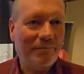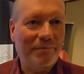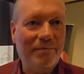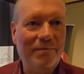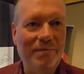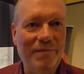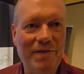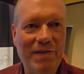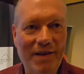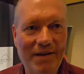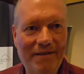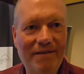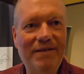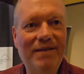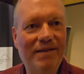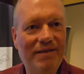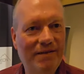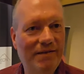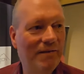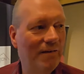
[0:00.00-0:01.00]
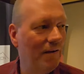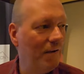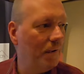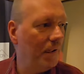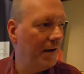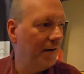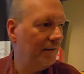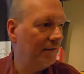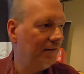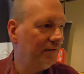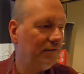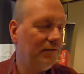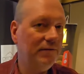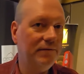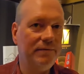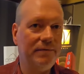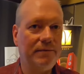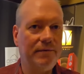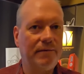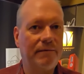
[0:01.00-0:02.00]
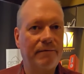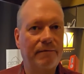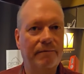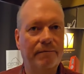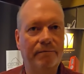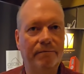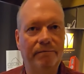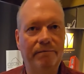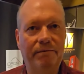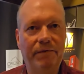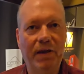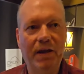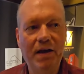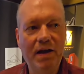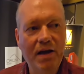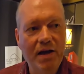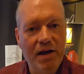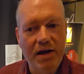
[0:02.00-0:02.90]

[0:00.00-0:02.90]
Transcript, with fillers: And it doesn't require huge drivers or anything.